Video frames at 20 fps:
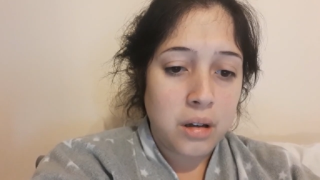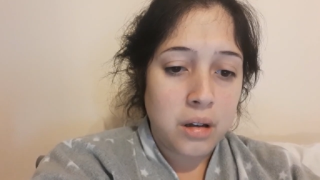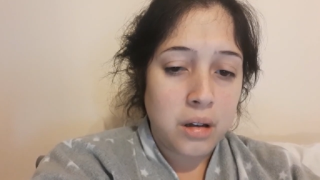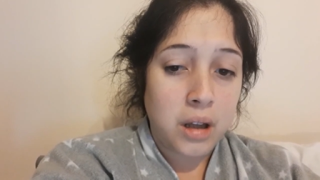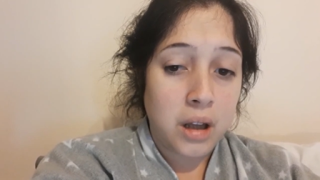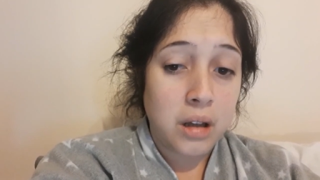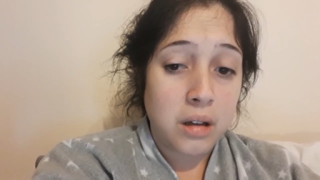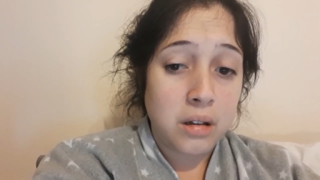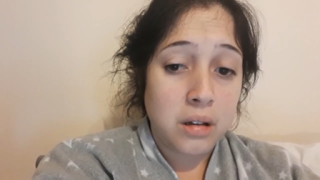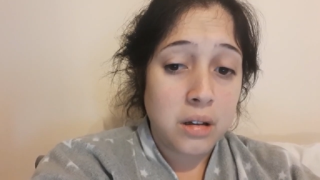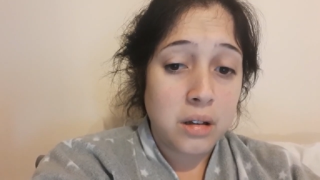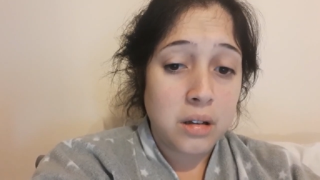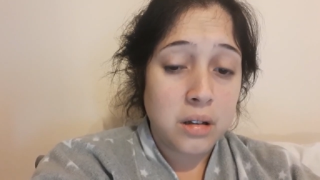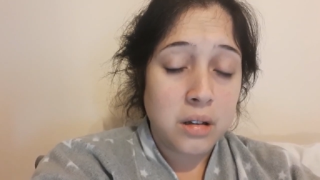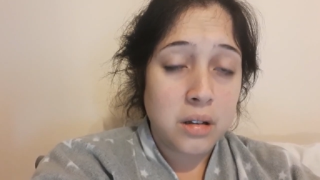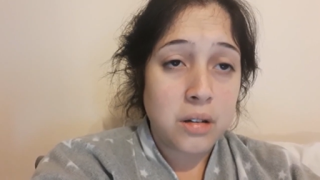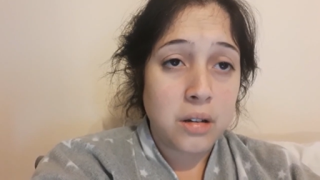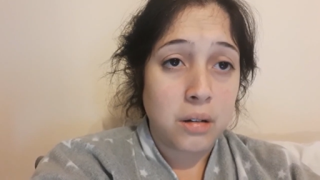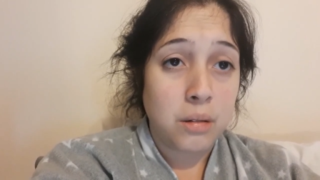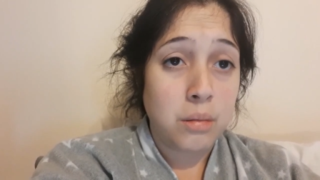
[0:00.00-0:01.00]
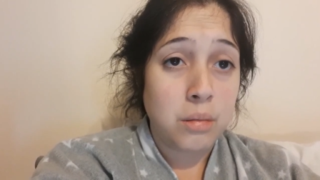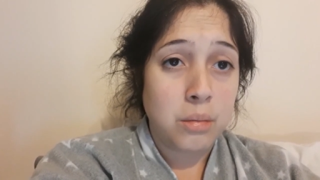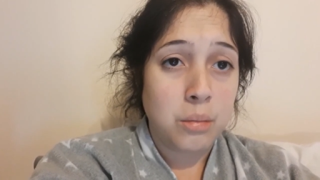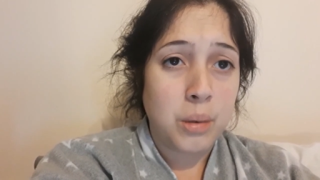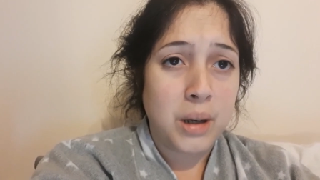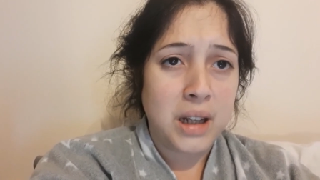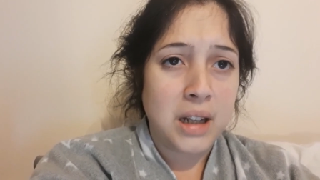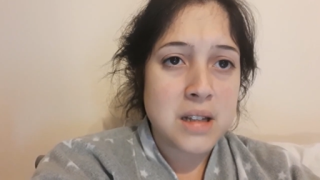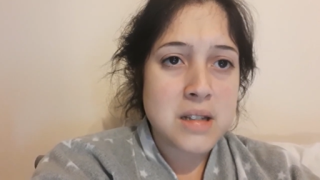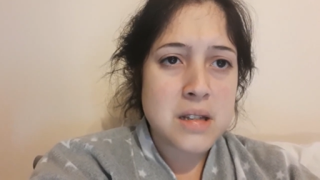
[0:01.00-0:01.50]
Yeah, so
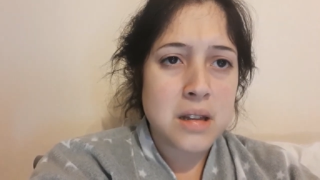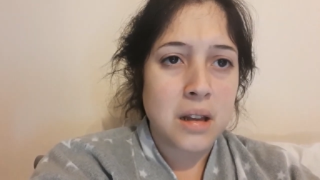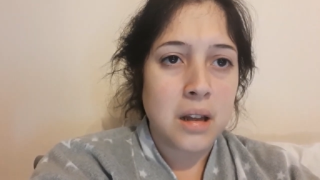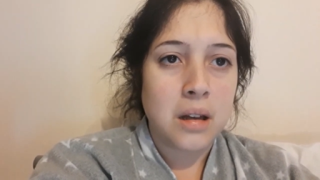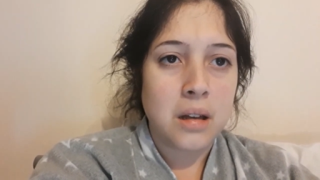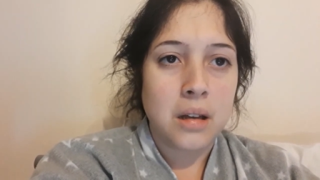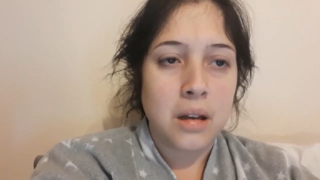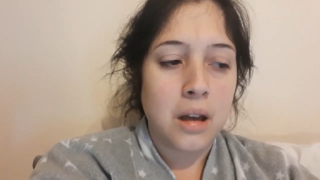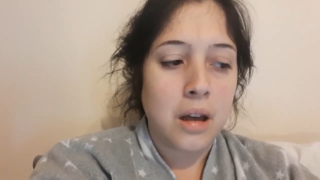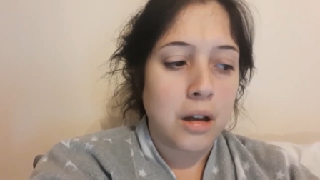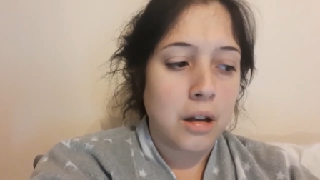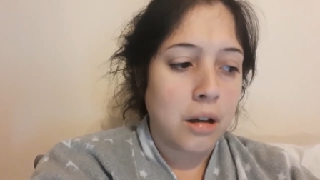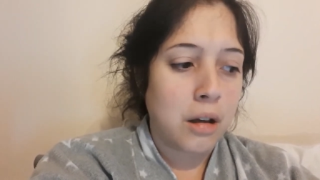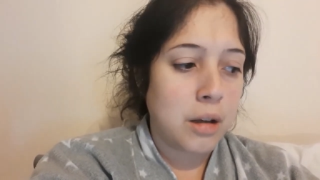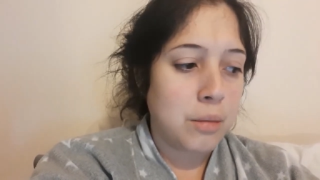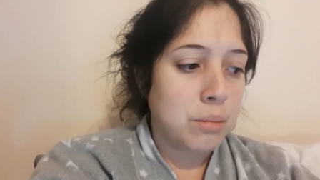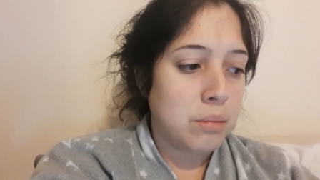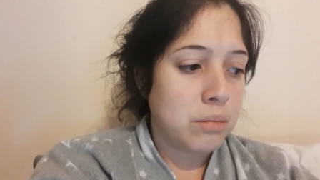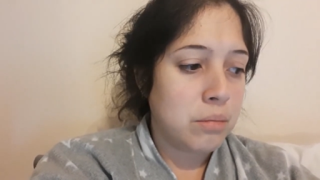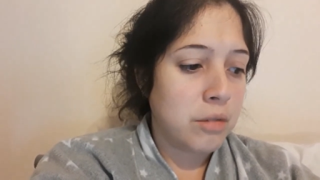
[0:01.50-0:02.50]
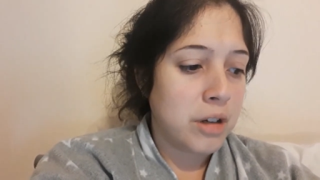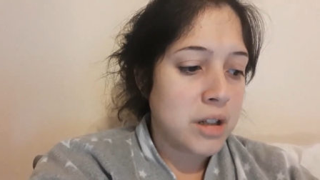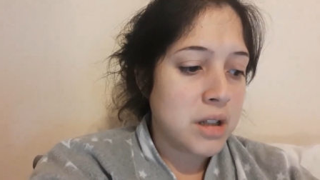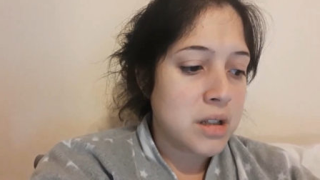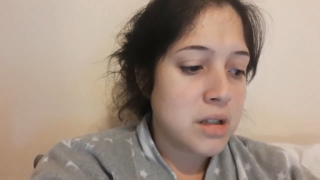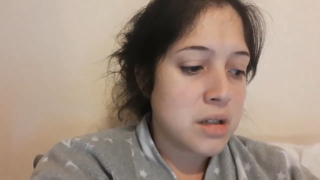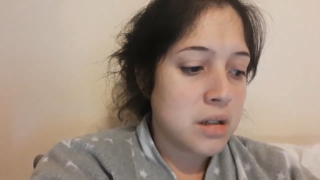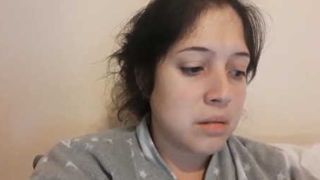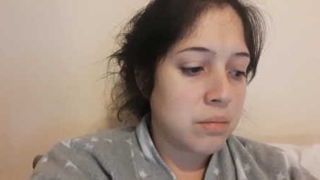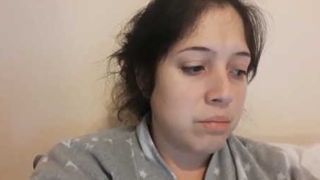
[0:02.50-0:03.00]
way less than that, and I'm ready
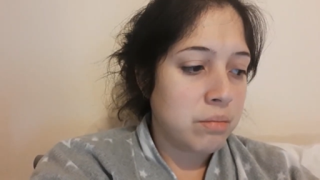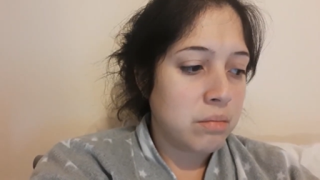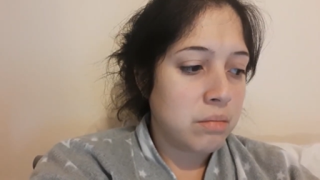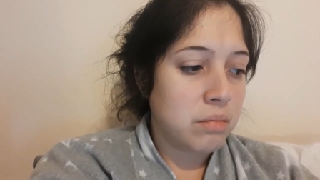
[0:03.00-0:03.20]
to,